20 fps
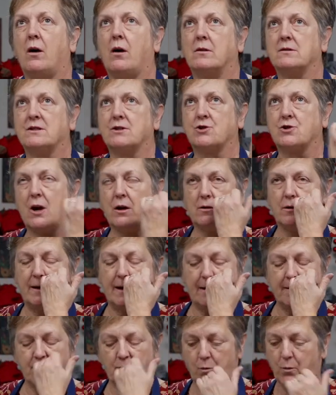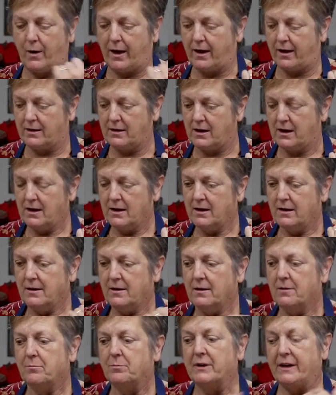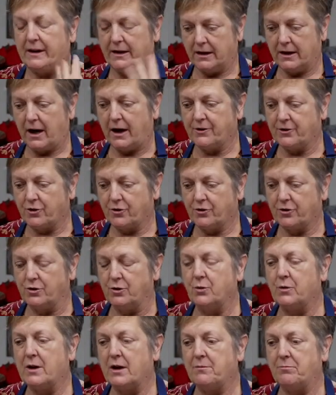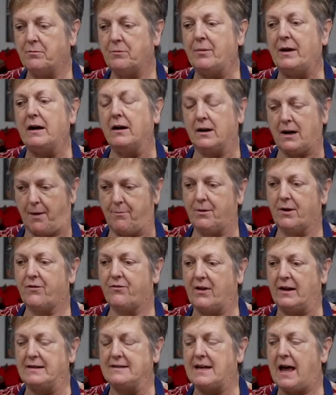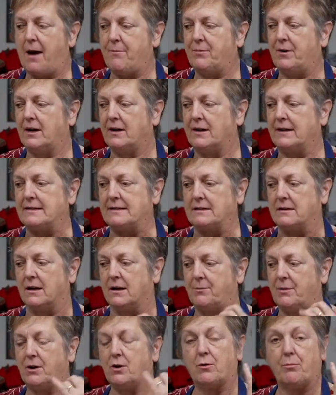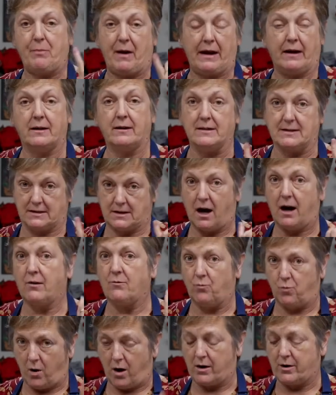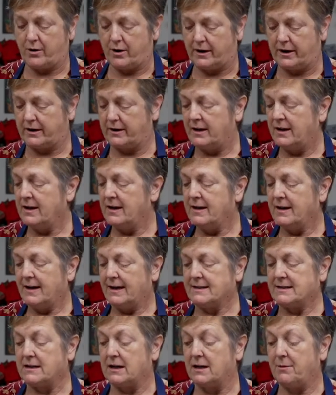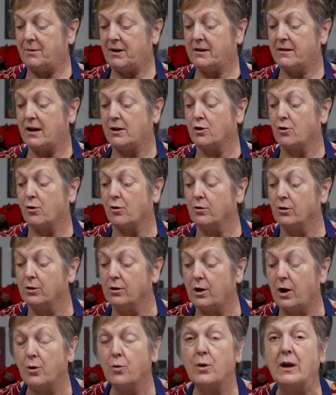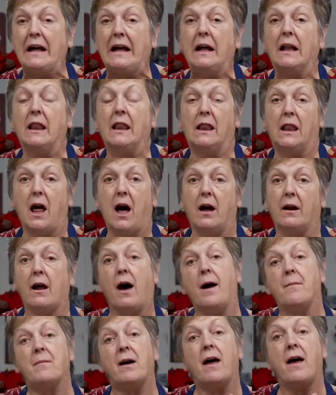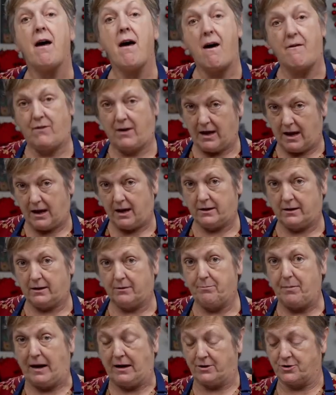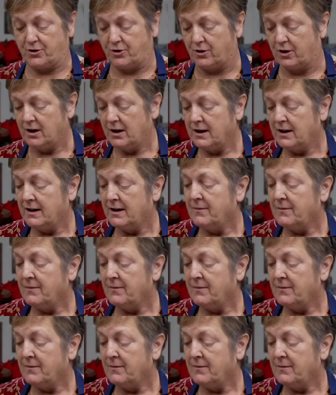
are struggling with bleeding under, you can be a couple of things happening. It's going to be your paint has got water in it. It's going to be that you're loading a lot. I'm a heavy-handed painter,